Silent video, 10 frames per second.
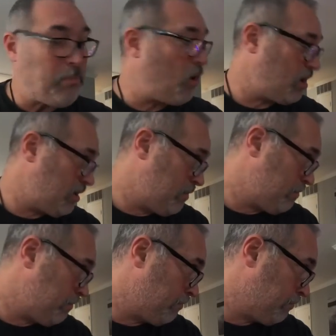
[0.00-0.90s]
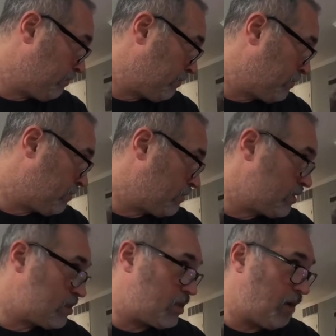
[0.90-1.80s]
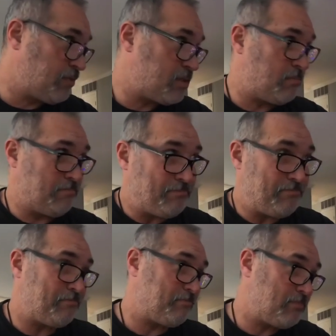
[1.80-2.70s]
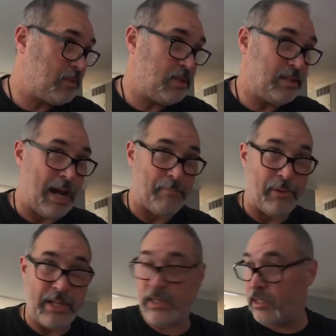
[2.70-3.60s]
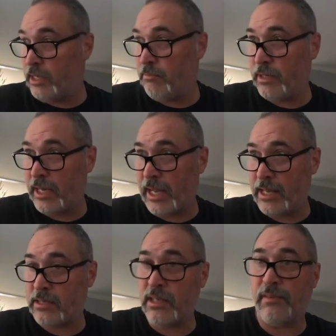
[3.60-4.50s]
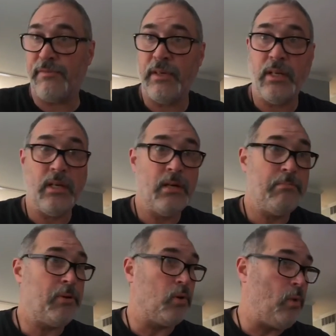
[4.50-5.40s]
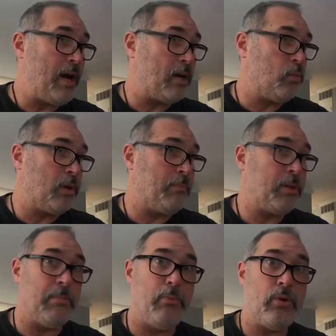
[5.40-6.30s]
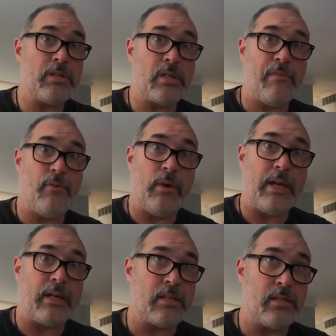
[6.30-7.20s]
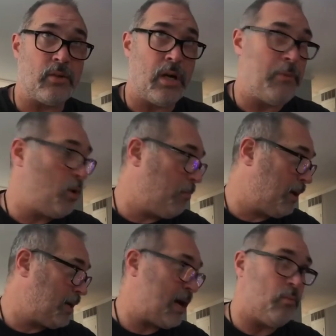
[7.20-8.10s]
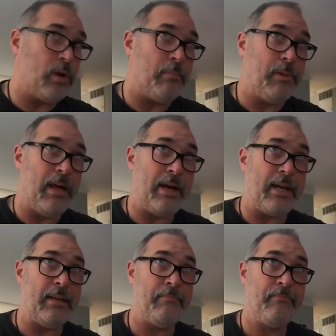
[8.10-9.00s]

part, stuff's not pretty clean, but I got stuff put away. I don't want to put the boys' stuff away because they'll come home Monday and want to play, and